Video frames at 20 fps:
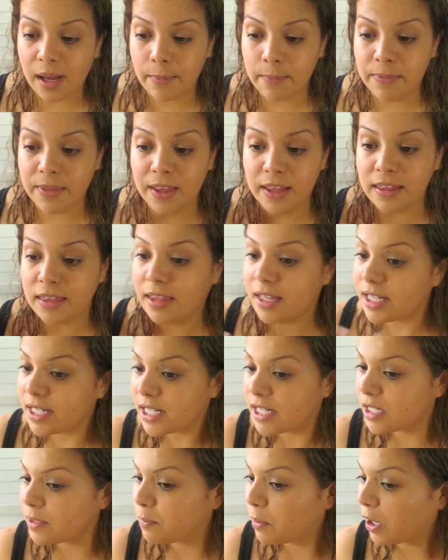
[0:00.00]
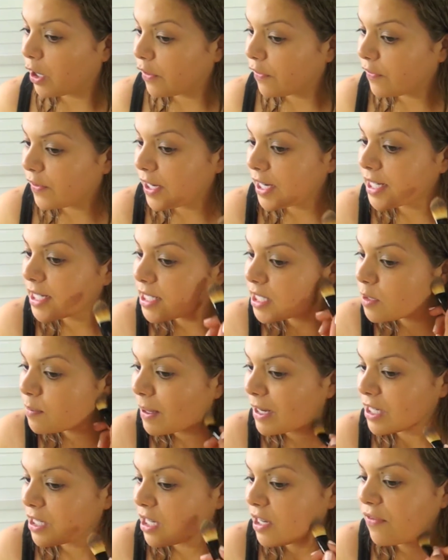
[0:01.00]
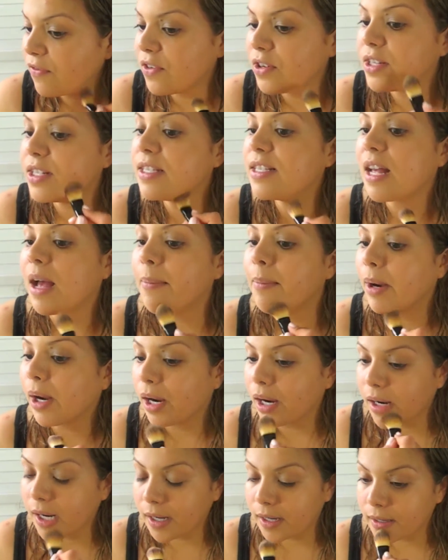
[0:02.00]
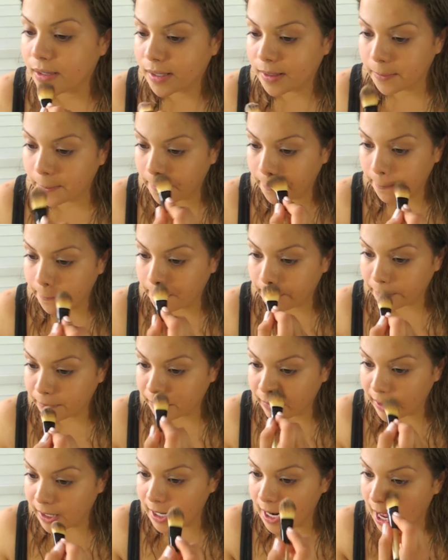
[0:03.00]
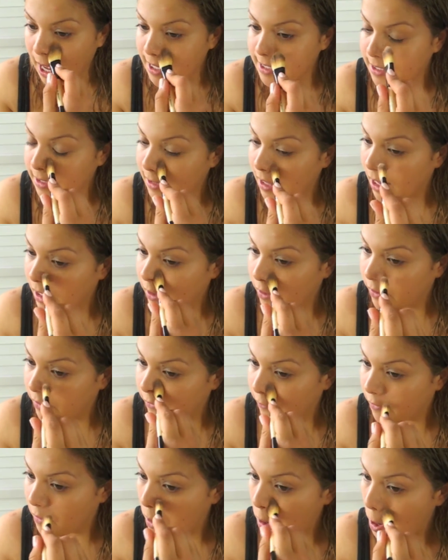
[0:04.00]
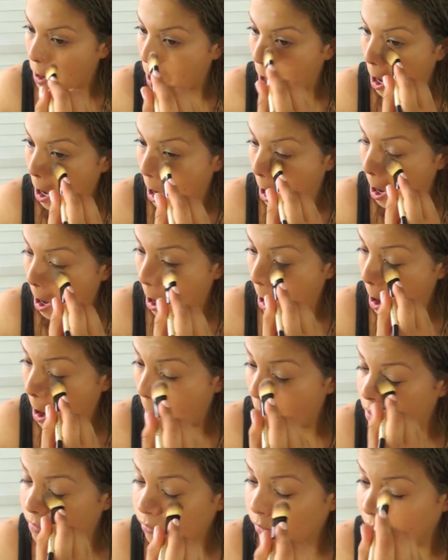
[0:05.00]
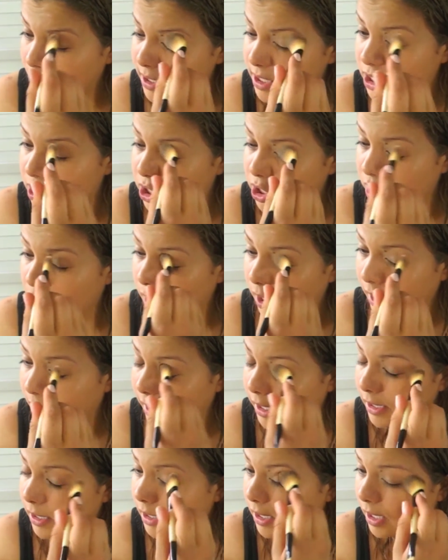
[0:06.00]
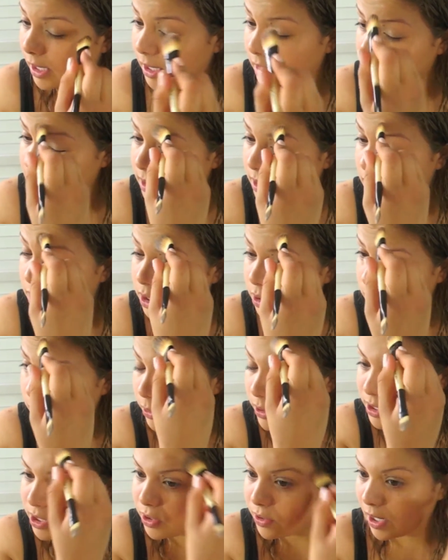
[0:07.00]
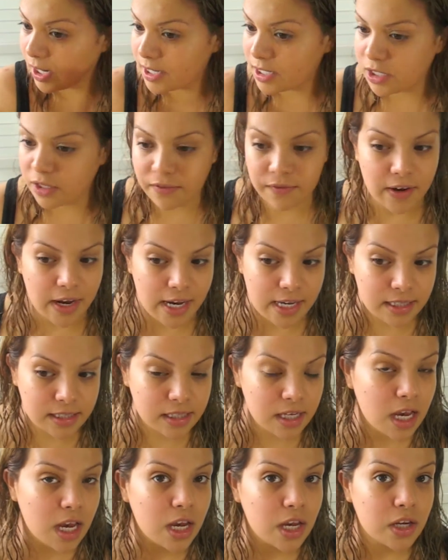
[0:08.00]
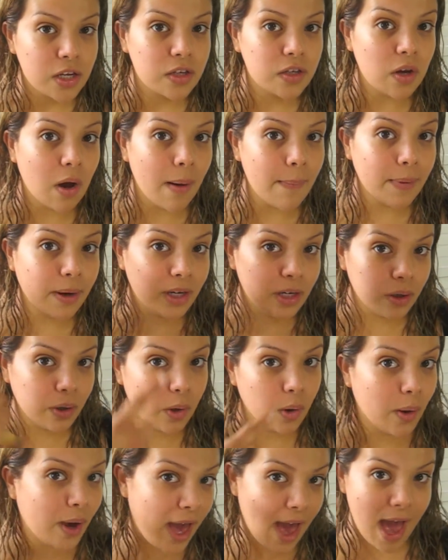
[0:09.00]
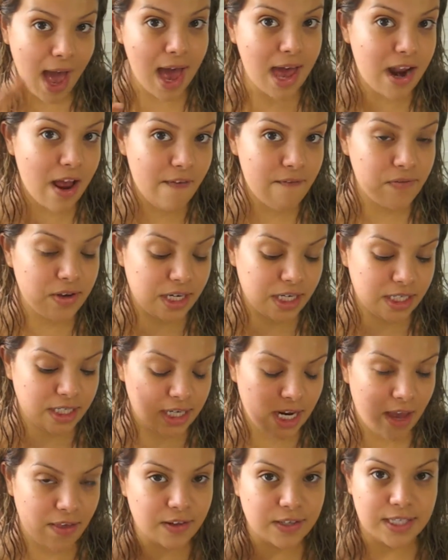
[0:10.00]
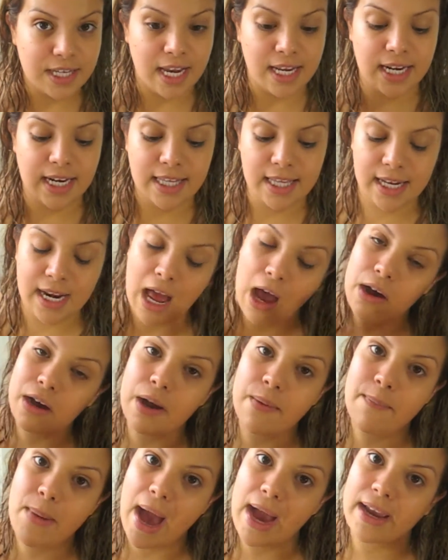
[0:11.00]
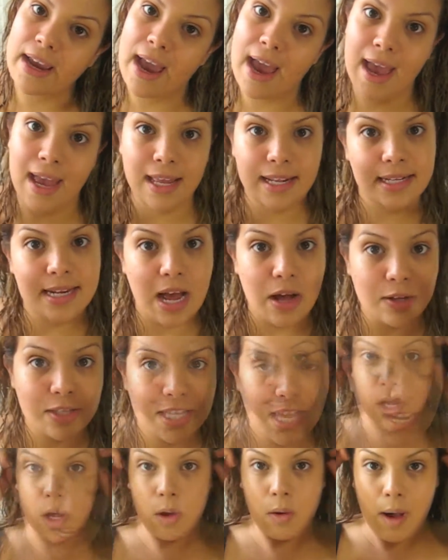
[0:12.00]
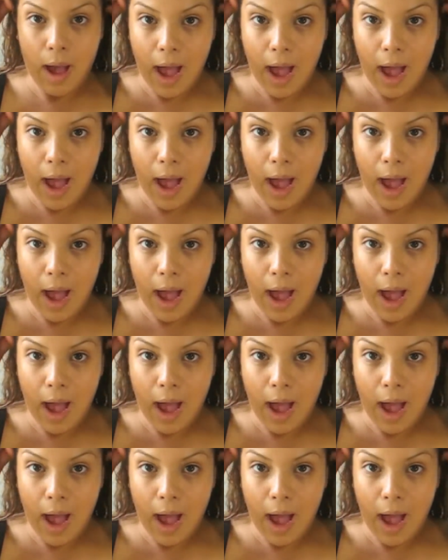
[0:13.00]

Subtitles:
then this is perfect, especially for summer. It has a lot of moisture in this to moisturize your face. So I'm gonna go ahead and finish the other side, and then I'll come back and I'll set it. So